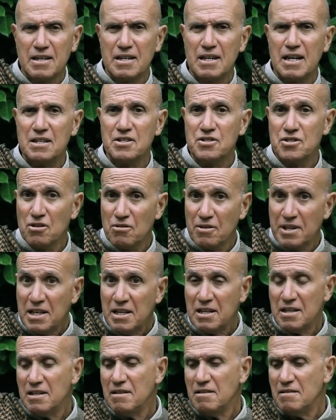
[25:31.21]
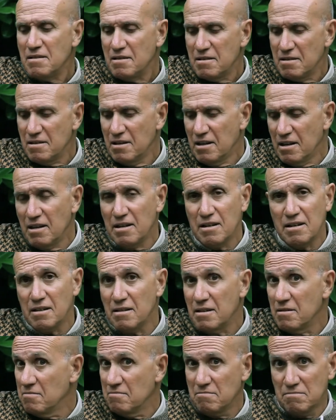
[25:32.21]
And so he, uh,
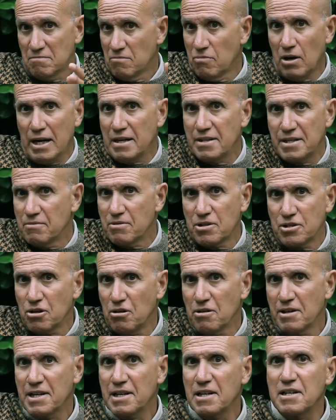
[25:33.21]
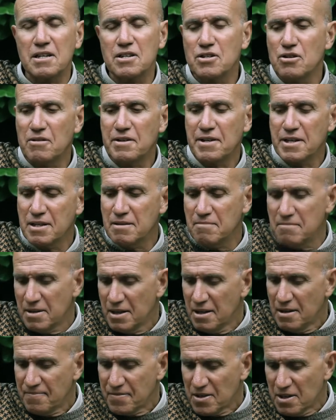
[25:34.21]
while they were talking and ignoring him,
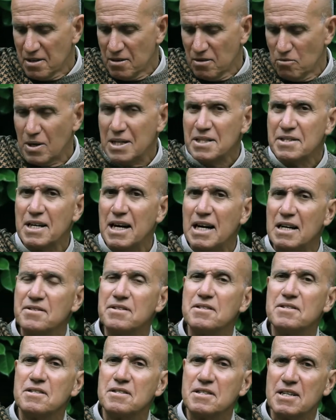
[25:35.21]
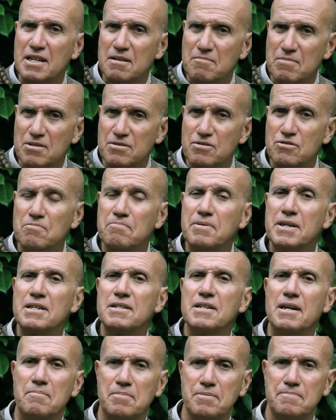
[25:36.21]
went under the table to pick it
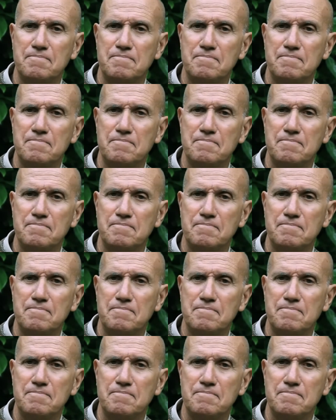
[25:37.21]
up.